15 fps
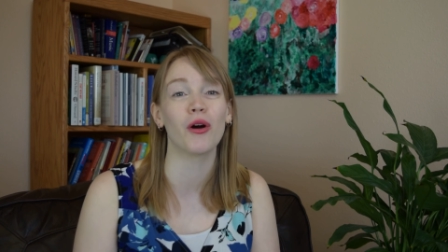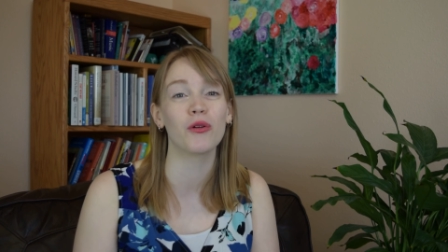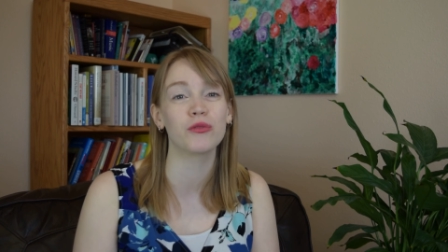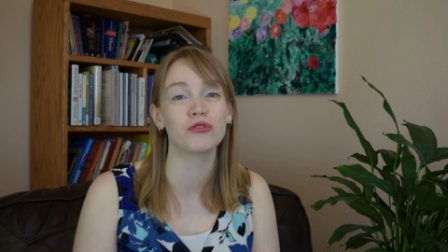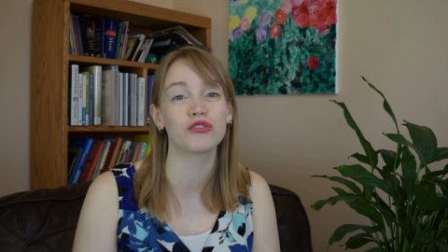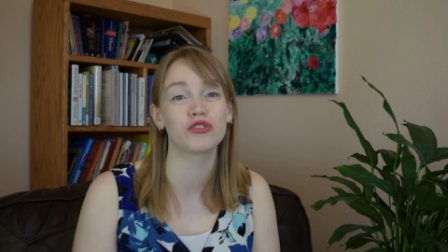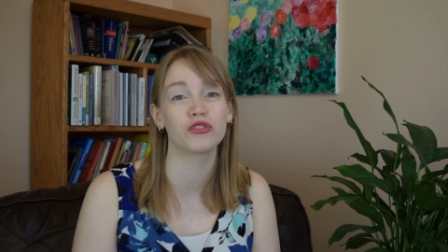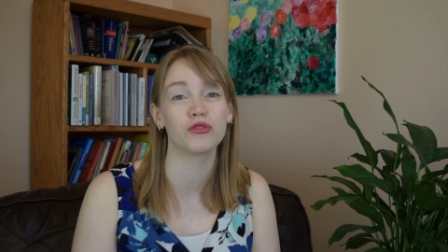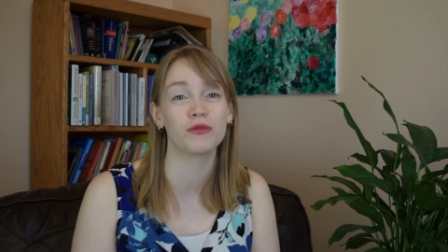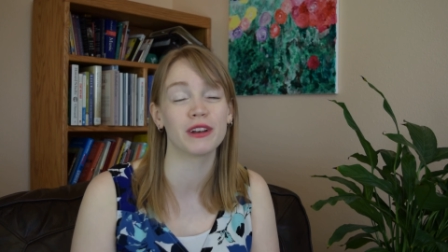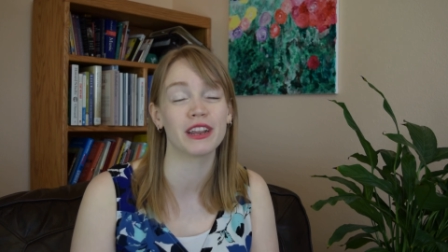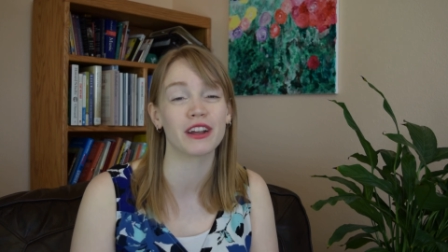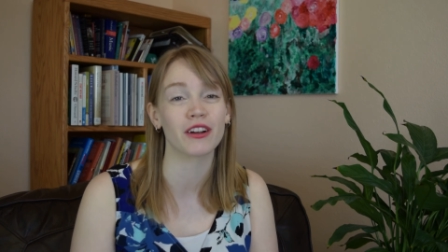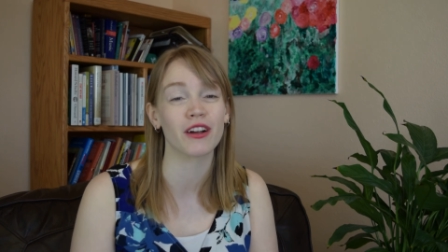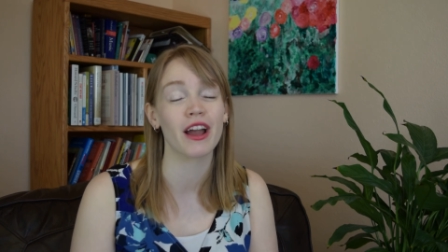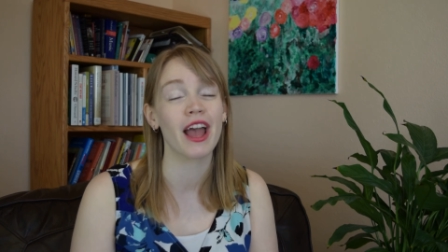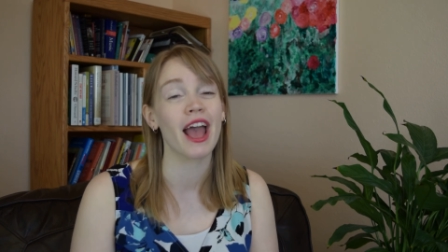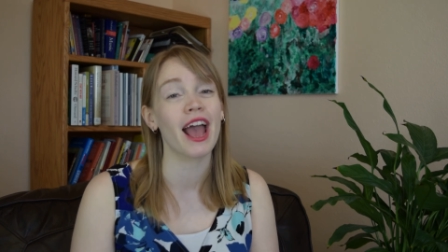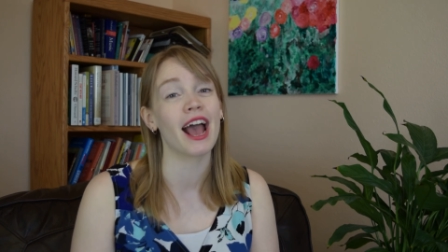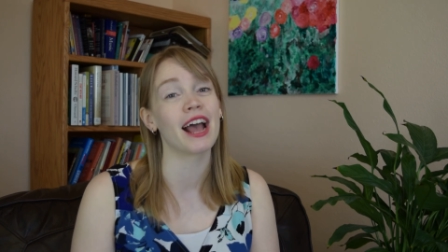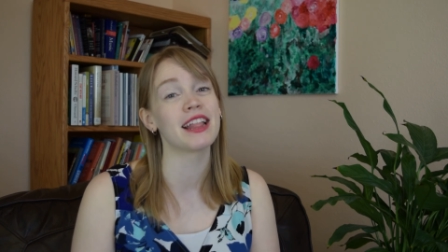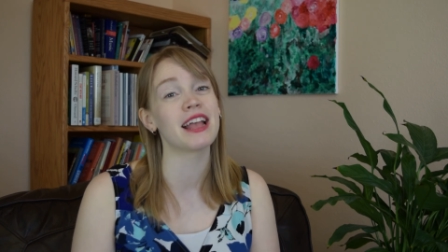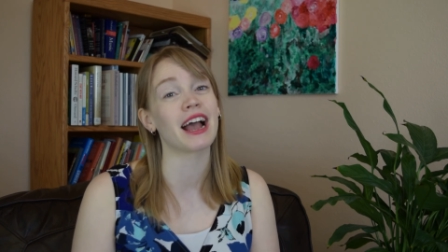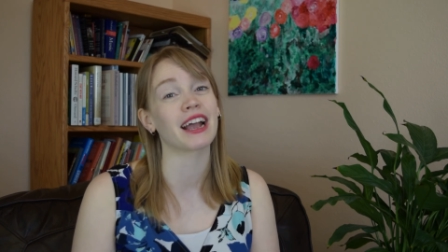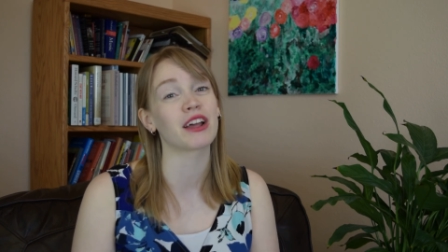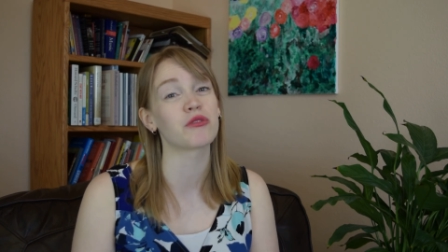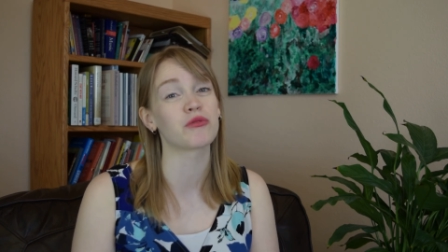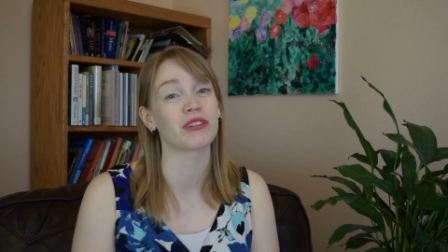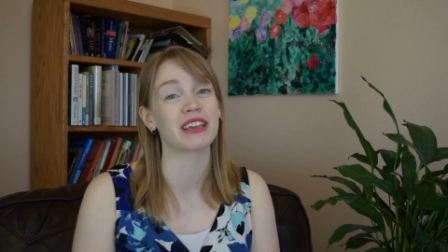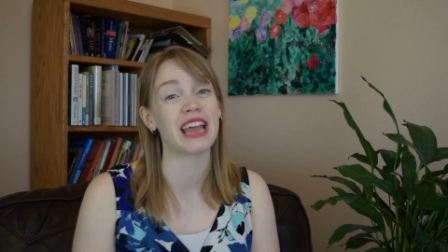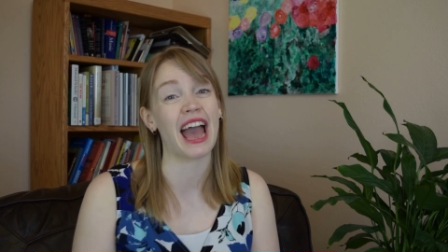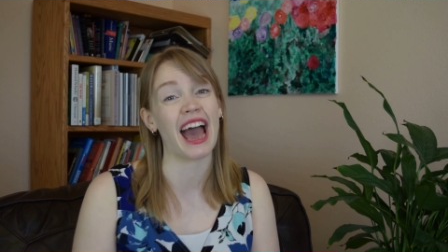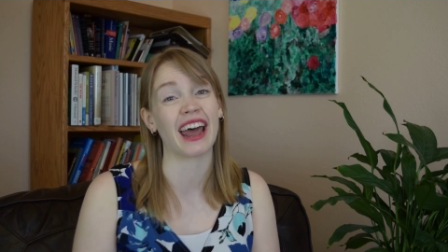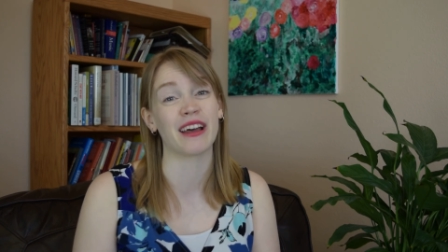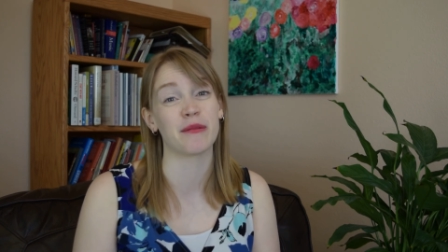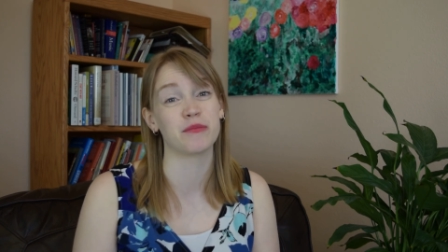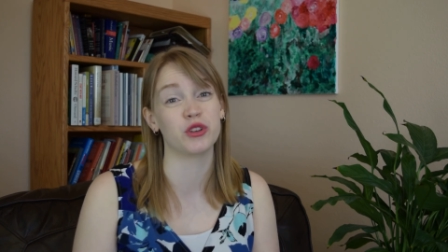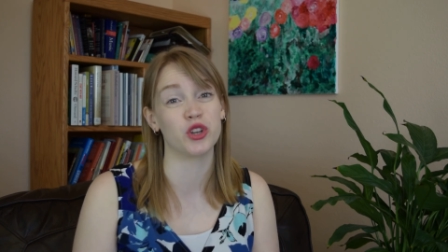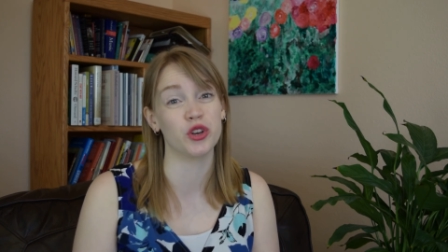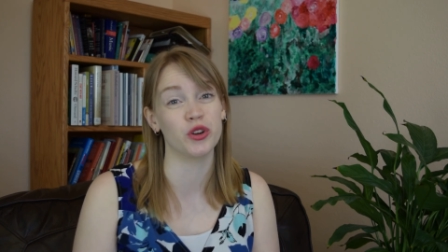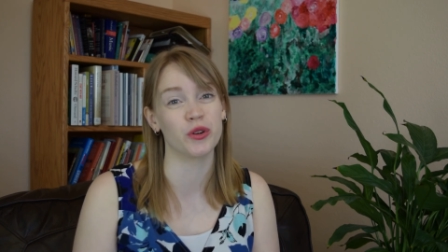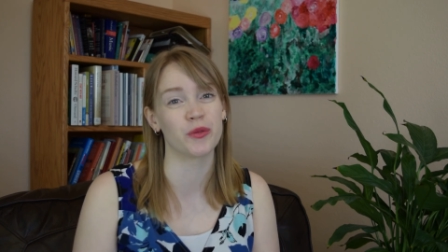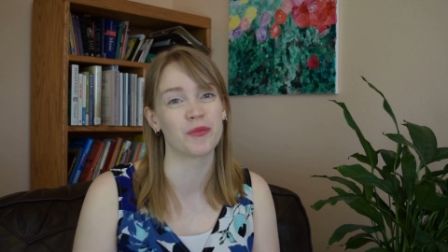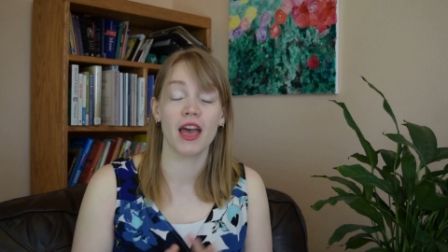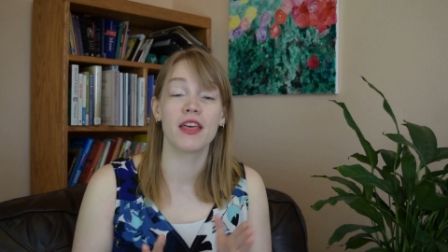own souvenir, and that can really add up too.